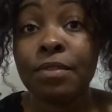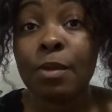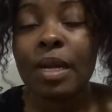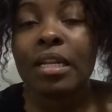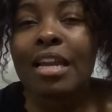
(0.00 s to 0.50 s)

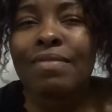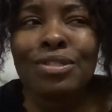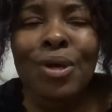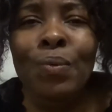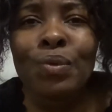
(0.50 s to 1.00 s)
But a lot of us
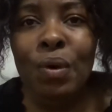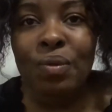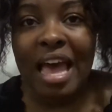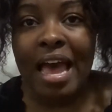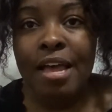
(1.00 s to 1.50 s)
don't know
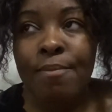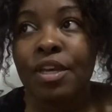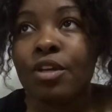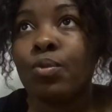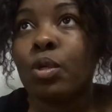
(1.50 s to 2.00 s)
that
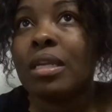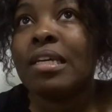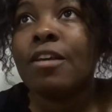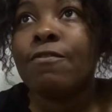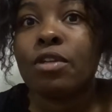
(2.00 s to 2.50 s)
because we're
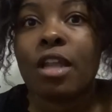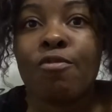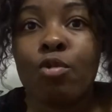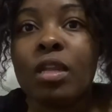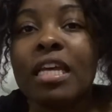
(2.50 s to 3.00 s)
looking for love.
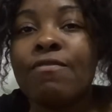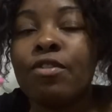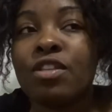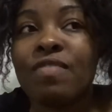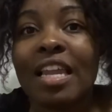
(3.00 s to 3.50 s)
We're looking for
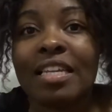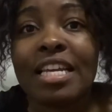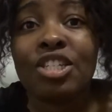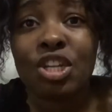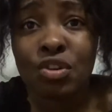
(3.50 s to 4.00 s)
this
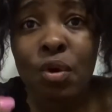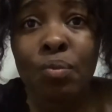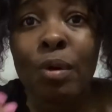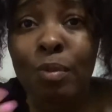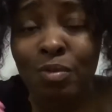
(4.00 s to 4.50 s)
validation. You know
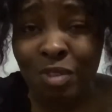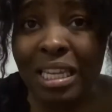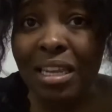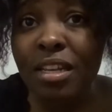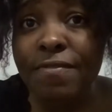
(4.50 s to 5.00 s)
what we're really
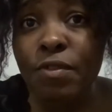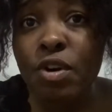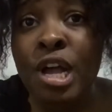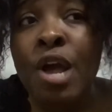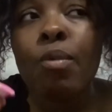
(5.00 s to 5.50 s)
looking for?
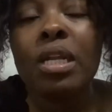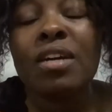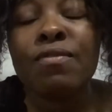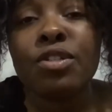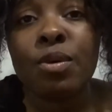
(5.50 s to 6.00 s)
We're looking
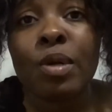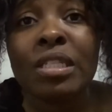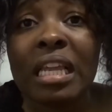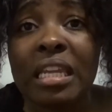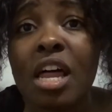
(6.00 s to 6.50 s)
for someone
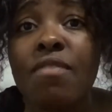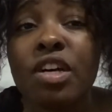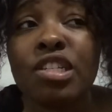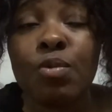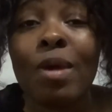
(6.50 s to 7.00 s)
to love
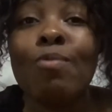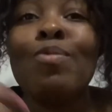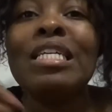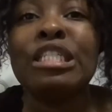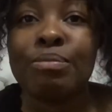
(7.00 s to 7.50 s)
us the way
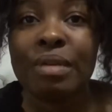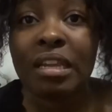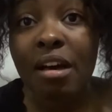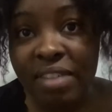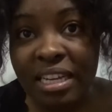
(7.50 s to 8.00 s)
we should be
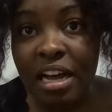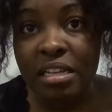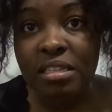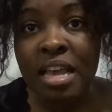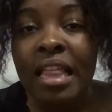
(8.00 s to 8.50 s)
loving
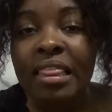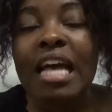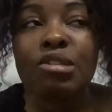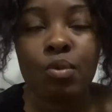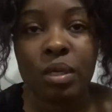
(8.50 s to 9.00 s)
us.
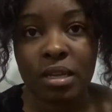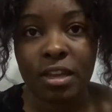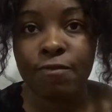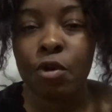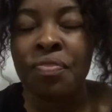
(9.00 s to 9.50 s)
That's what we're looking
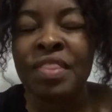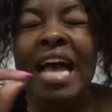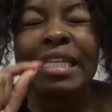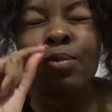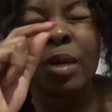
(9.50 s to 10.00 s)
for. And
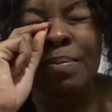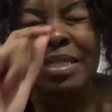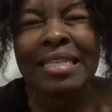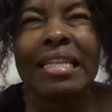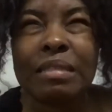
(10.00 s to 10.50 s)
that's what
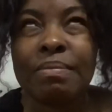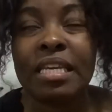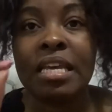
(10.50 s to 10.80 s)
upsets me.